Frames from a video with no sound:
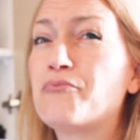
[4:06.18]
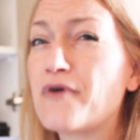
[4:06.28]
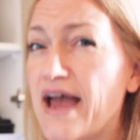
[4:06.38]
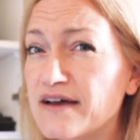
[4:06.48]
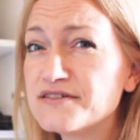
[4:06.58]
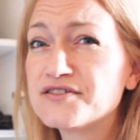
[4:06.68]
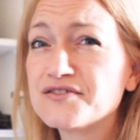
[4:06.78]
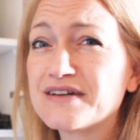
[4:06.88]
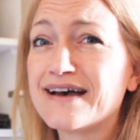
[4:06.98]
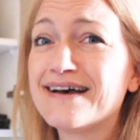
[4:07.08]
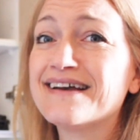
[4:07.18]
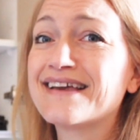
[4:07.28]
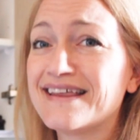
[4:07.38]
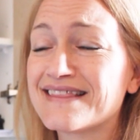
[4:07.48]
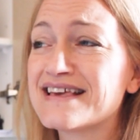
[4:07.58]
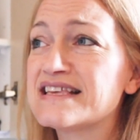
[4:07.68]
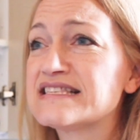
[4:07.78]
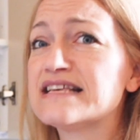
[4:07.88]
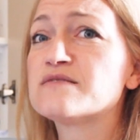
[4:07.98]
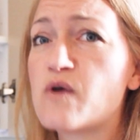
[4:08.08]
Brown sugar, get
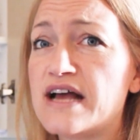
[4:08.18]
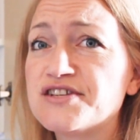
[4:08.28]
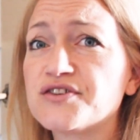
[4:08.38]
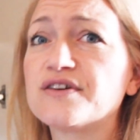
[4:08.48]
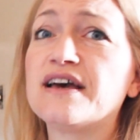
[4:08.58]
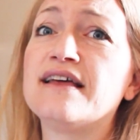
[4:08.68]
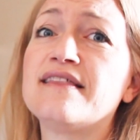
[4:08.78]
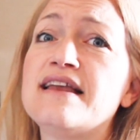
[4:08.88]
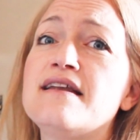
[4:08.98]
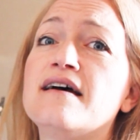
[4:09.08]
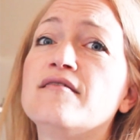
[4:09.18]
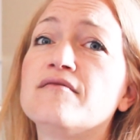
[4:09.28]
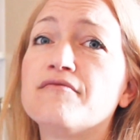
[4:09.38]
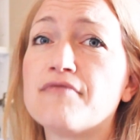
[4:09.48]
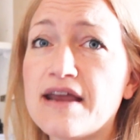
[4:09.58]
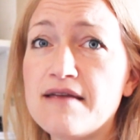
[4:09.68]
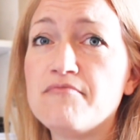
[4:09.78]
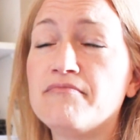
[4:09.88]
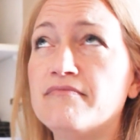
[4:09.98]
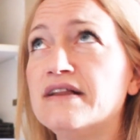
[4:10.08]
this, is white sugar then
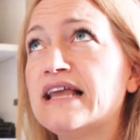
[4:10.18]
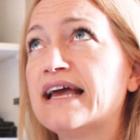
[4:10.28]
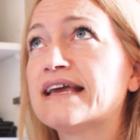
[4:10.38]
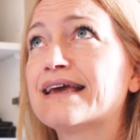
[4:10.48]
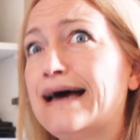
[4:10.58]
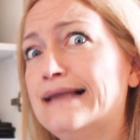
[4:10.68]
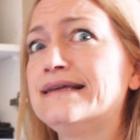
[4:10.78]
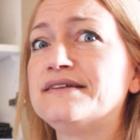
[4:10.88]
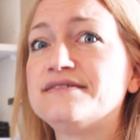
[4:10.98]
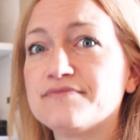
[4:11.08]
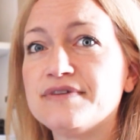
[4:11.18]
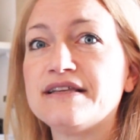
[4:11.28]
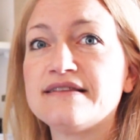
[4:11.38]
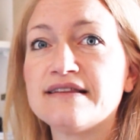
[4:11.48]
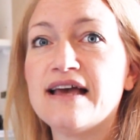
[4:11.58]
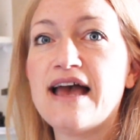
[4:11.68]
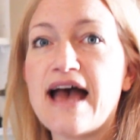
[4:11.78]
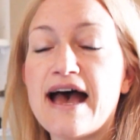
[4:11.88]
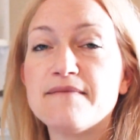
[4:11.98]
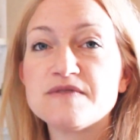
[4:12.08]
coloured with
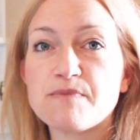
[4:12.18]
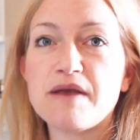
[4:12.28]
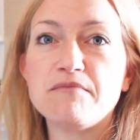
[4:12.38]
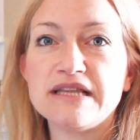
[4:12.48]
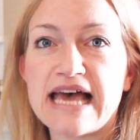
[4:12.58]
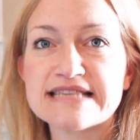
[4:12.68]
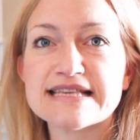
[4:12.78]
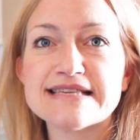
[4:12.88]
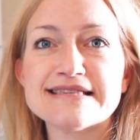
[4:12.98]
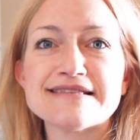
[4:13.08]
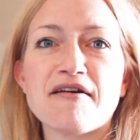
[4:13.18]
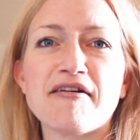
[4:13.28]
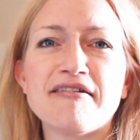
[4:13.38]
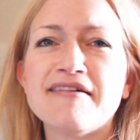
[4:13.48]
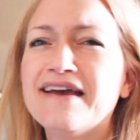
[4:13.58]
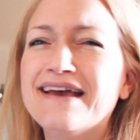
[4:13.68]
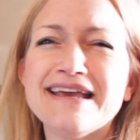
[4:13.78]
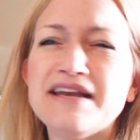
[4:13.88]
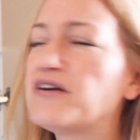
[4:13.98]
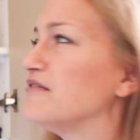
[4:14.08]
spent molasses. So,
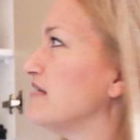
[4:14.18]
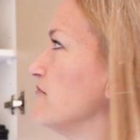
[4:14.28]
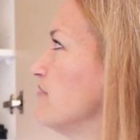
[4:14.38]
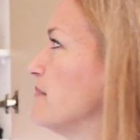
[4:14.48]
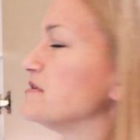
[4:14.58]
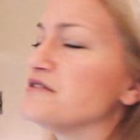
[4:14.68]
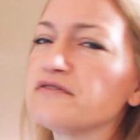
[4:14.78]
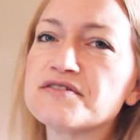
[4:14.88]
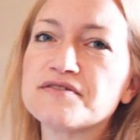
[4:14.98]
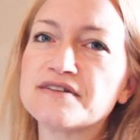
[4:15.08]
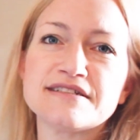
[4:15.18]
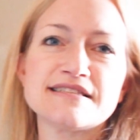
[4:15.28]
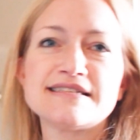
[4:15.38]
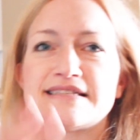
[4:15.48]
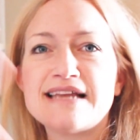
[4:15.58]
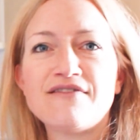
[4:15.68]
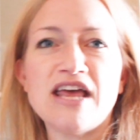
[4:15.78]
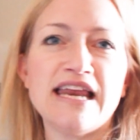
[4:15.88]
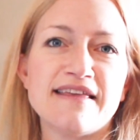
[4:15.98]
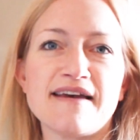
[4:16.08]
you know, Rapadura sugar just doesn't have
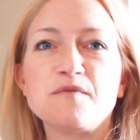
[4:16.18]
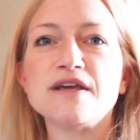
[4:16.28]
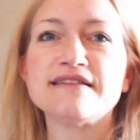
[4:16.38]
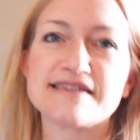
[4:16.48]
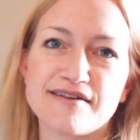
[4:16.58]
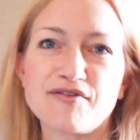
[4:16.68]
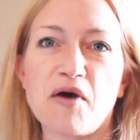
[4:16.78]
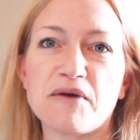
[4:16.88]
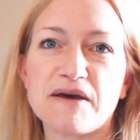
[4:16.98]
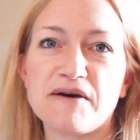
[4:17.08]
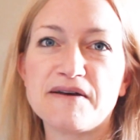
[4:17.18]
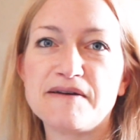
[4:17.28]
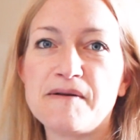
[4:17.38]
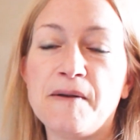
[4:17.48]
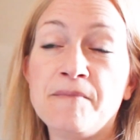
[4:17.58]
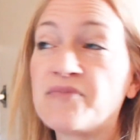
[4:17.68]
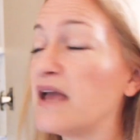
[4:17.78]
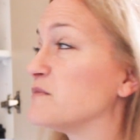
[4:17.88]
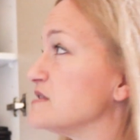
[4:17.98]
any of that weird stuff going on. It